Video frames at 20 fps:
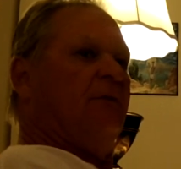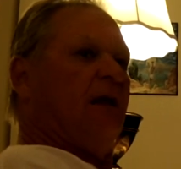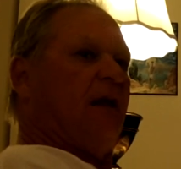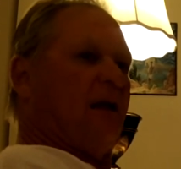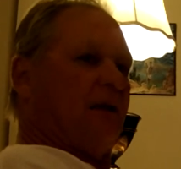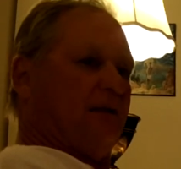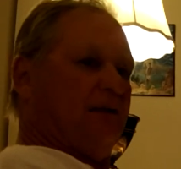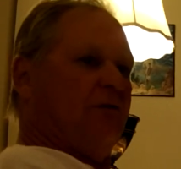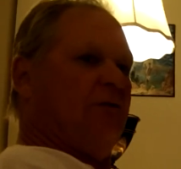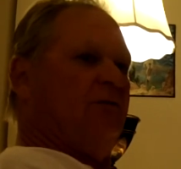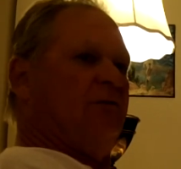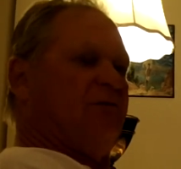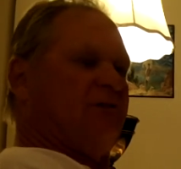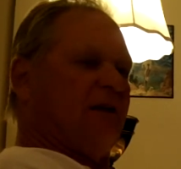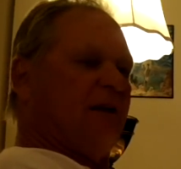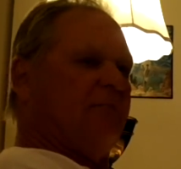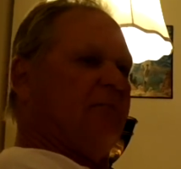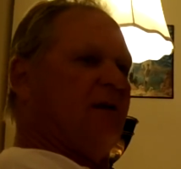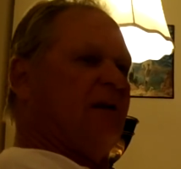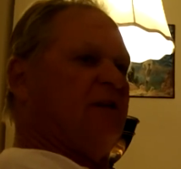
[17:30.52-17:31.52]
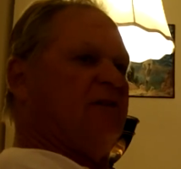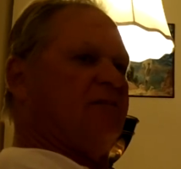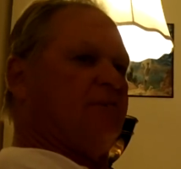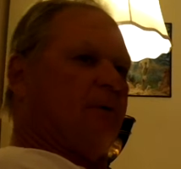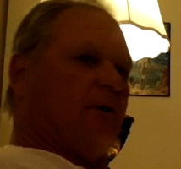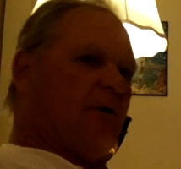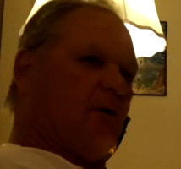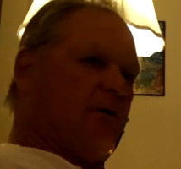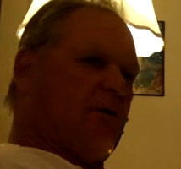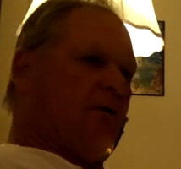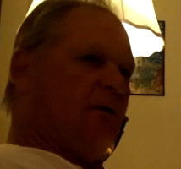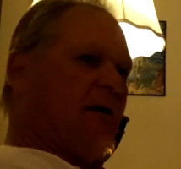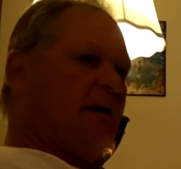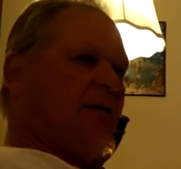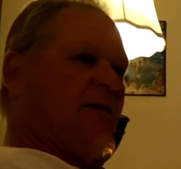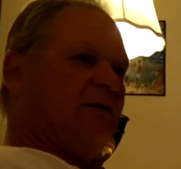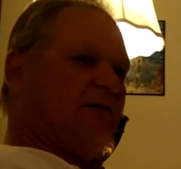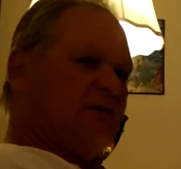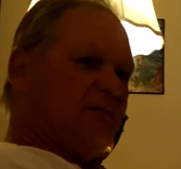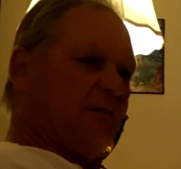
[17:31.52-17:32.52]
Yeah, you'd say baseball,
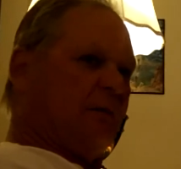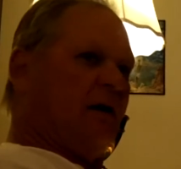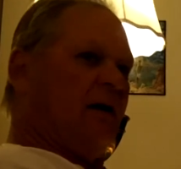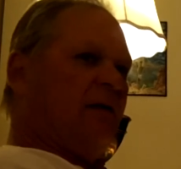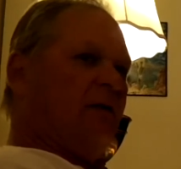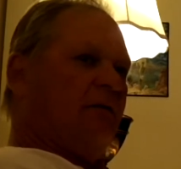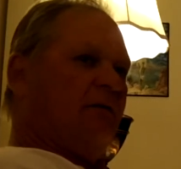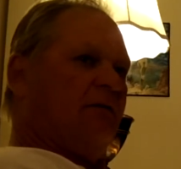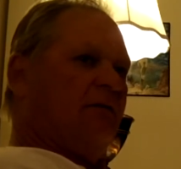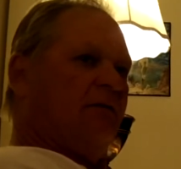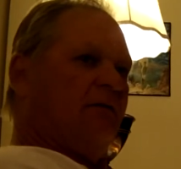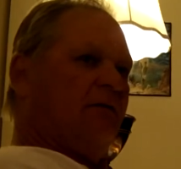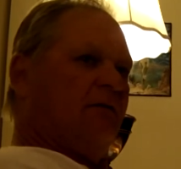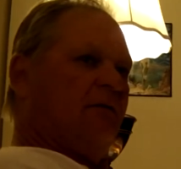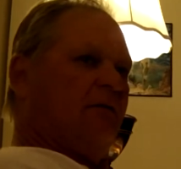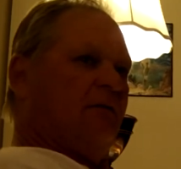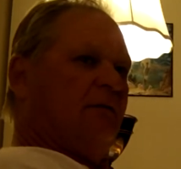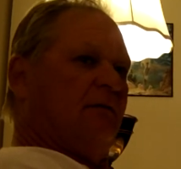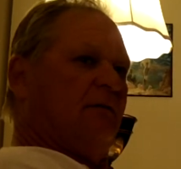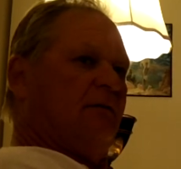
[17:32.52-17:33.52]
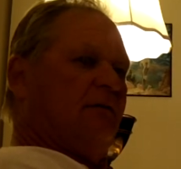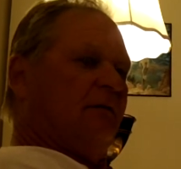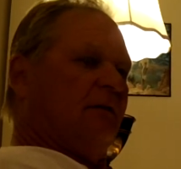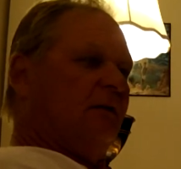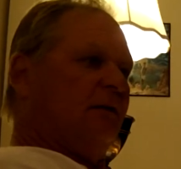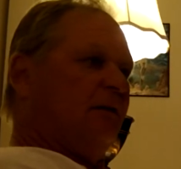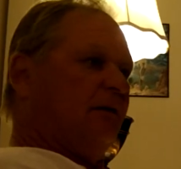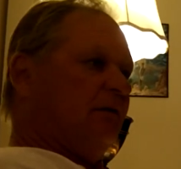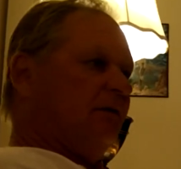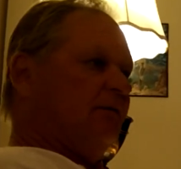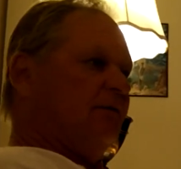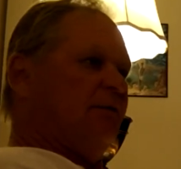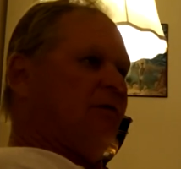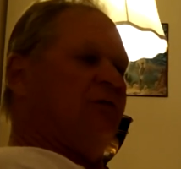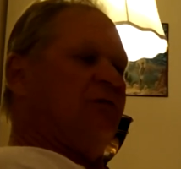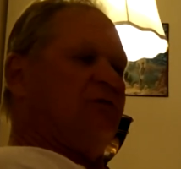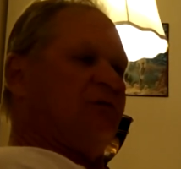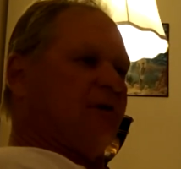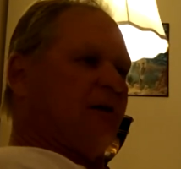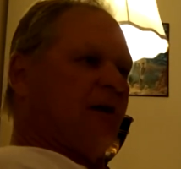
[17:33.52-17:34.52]
I'd smile. You know, if
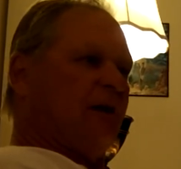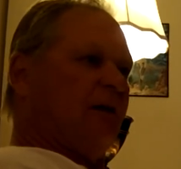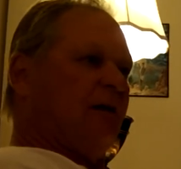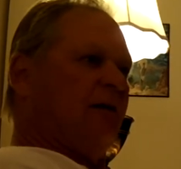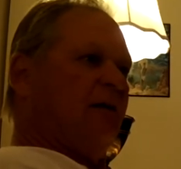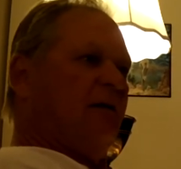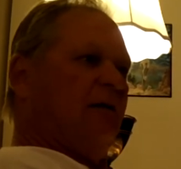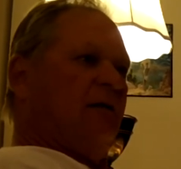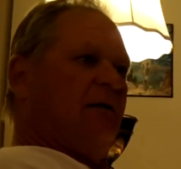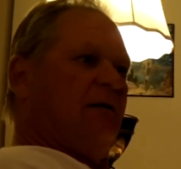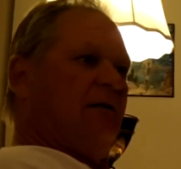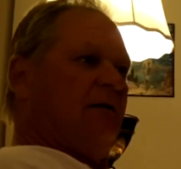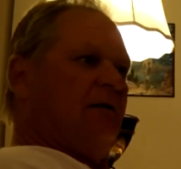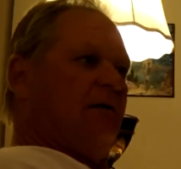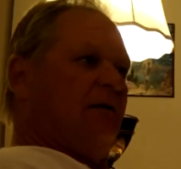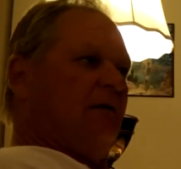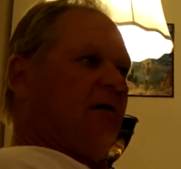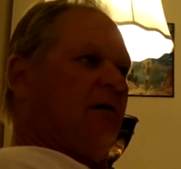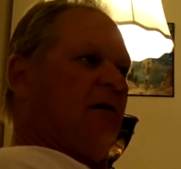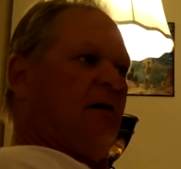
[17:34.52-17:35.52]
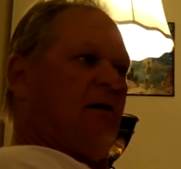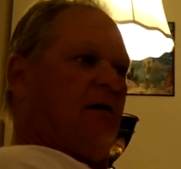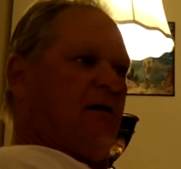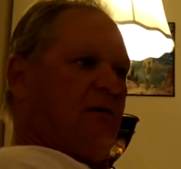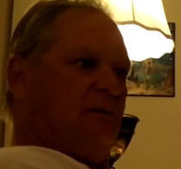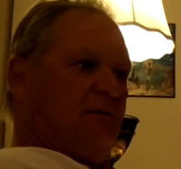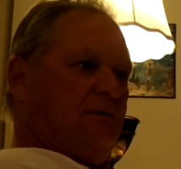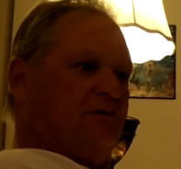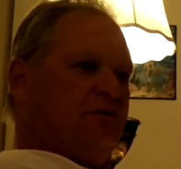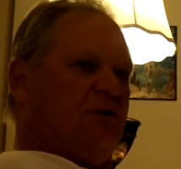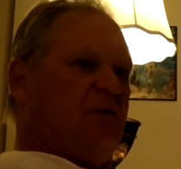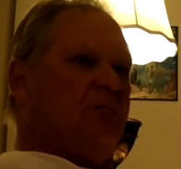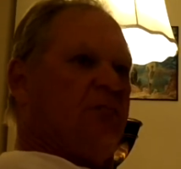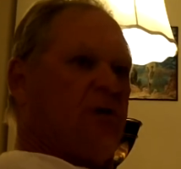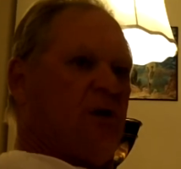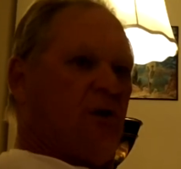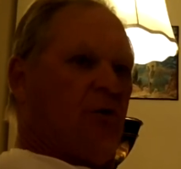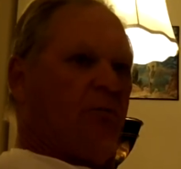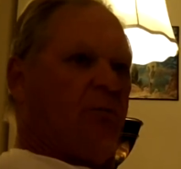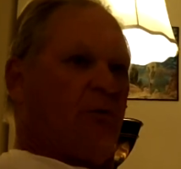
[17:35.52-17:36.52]
you'd say Jim
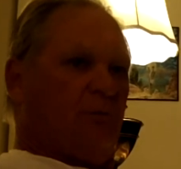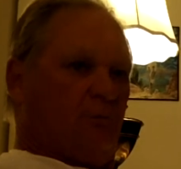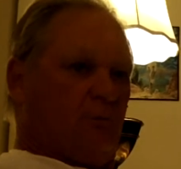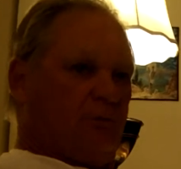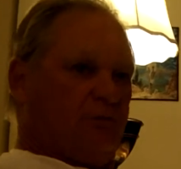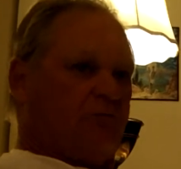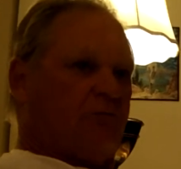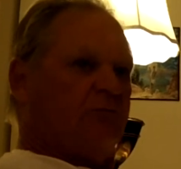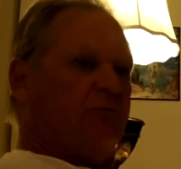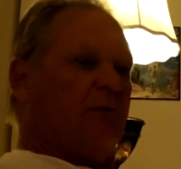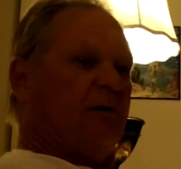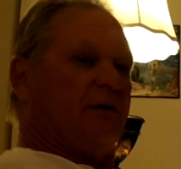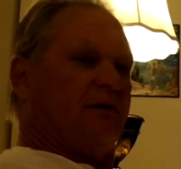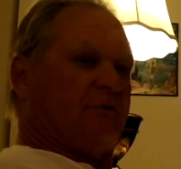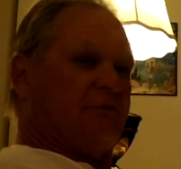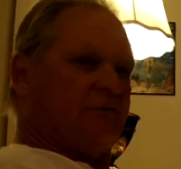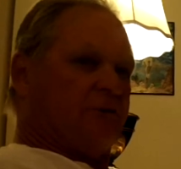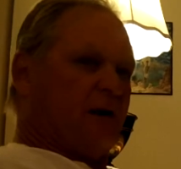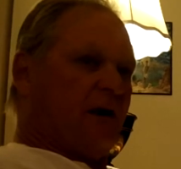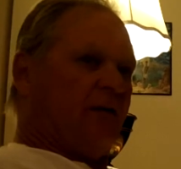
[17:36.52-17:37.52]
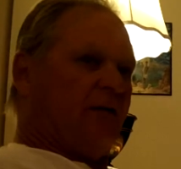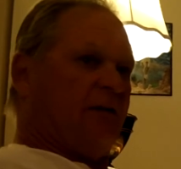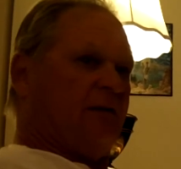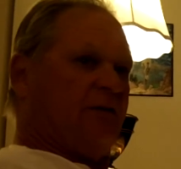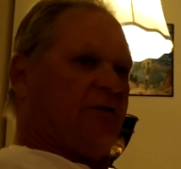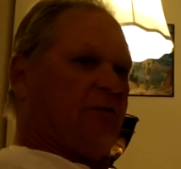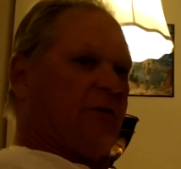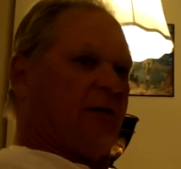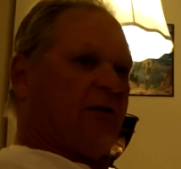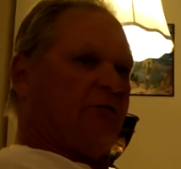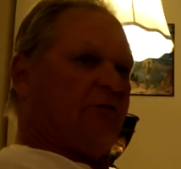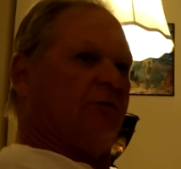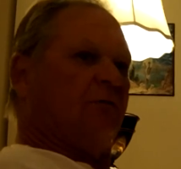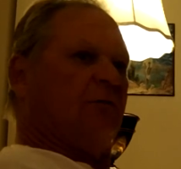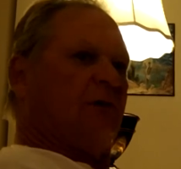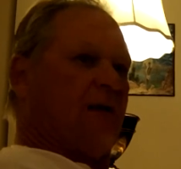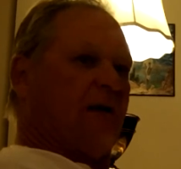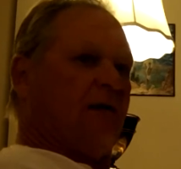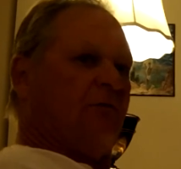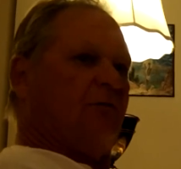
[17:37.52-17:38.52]
Gilbert, which was my scouting
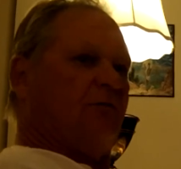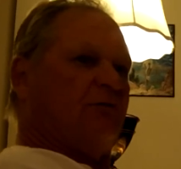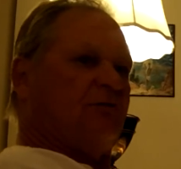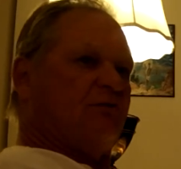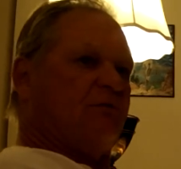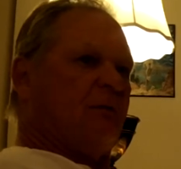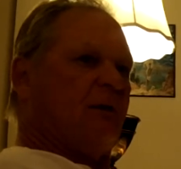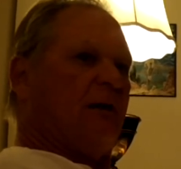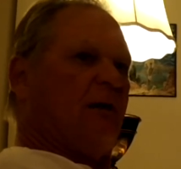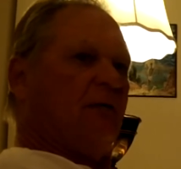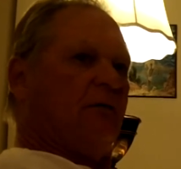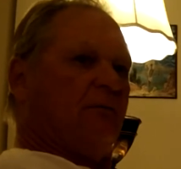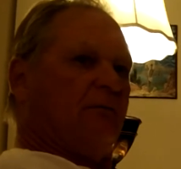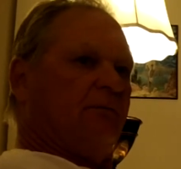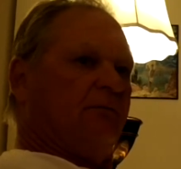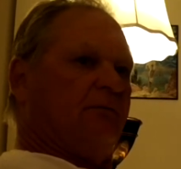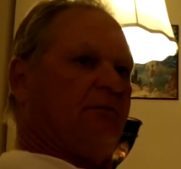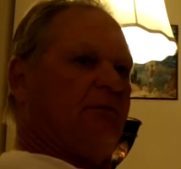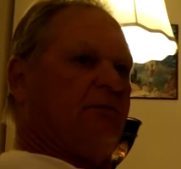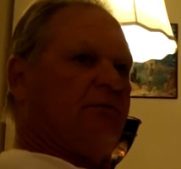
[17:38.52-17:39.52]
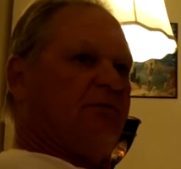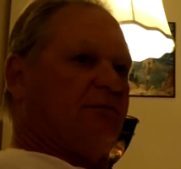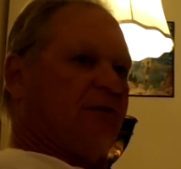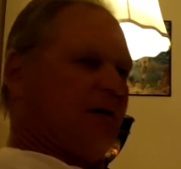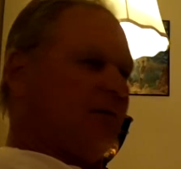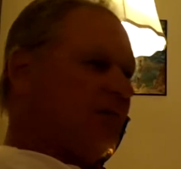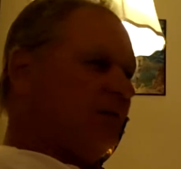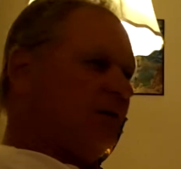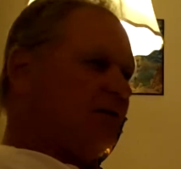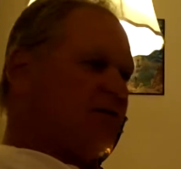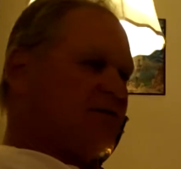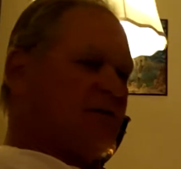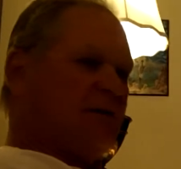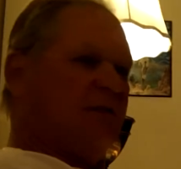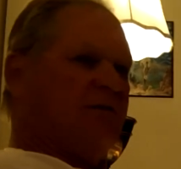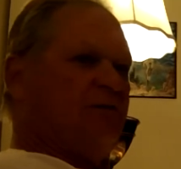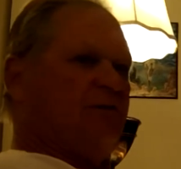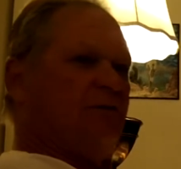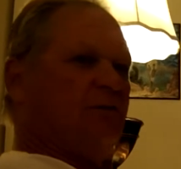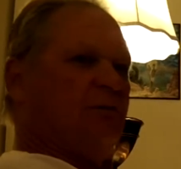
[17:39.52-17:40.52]
director, I would smile. If you'd say my
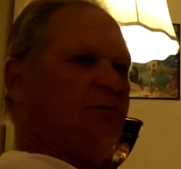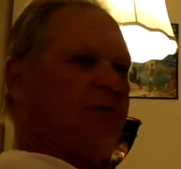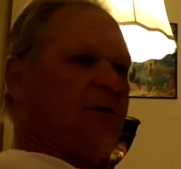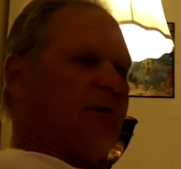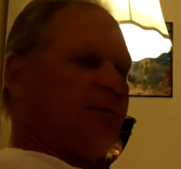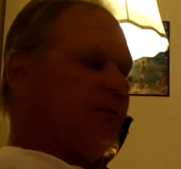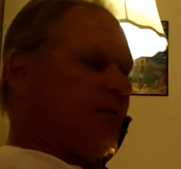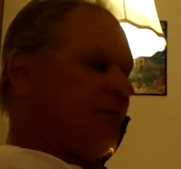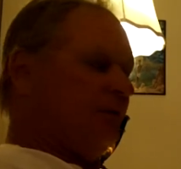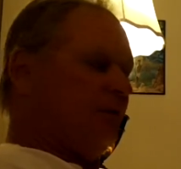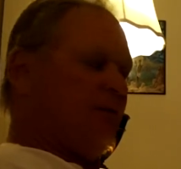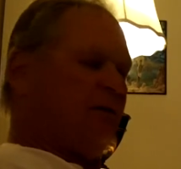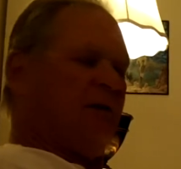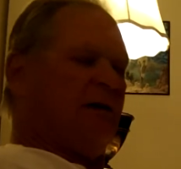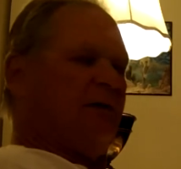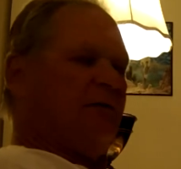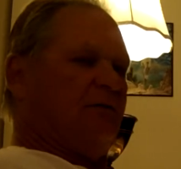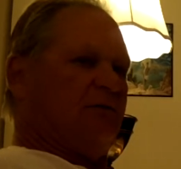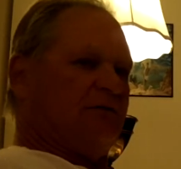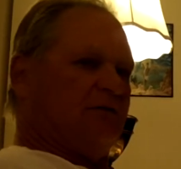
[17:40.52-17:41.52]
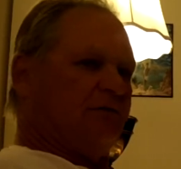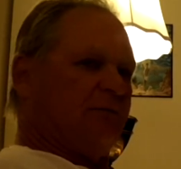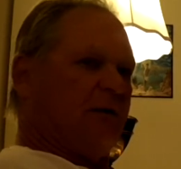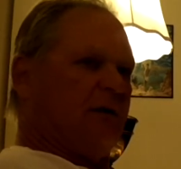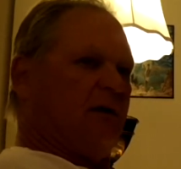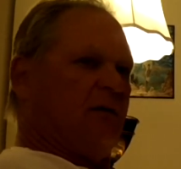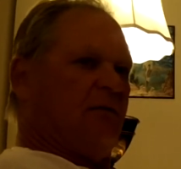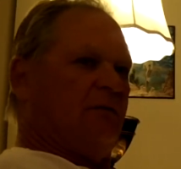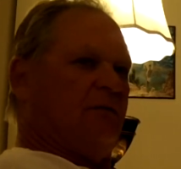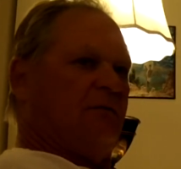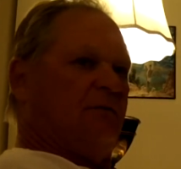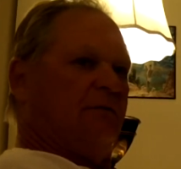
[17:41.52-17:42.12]
son's going to play, you know, I would smile.